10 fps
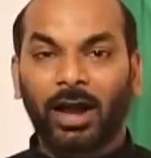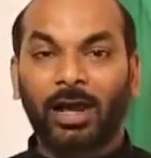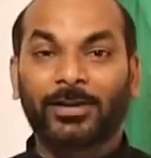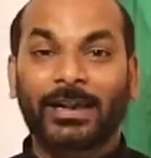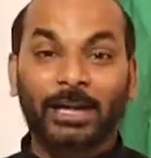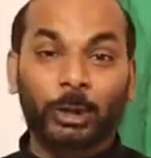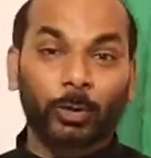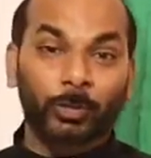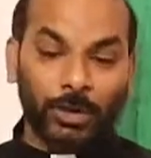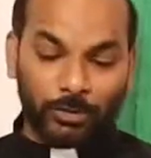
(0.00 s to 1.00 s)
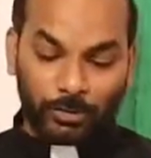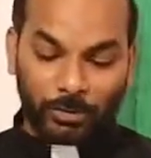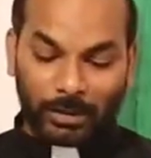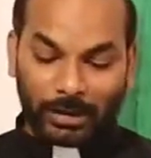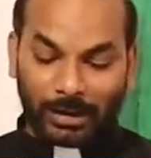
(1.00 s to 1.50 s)
or dead to
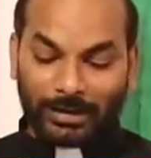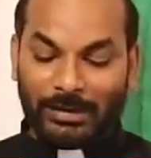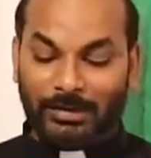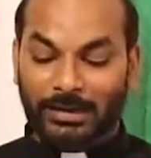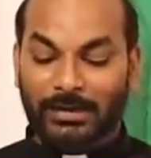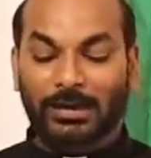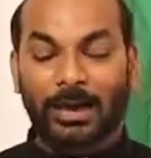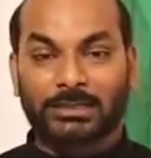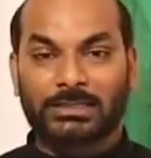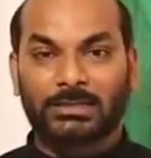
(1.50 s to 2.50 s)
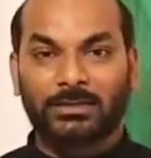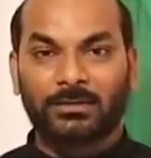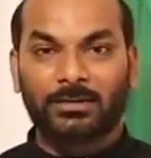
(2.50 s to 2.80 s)
Manu and live in Christ?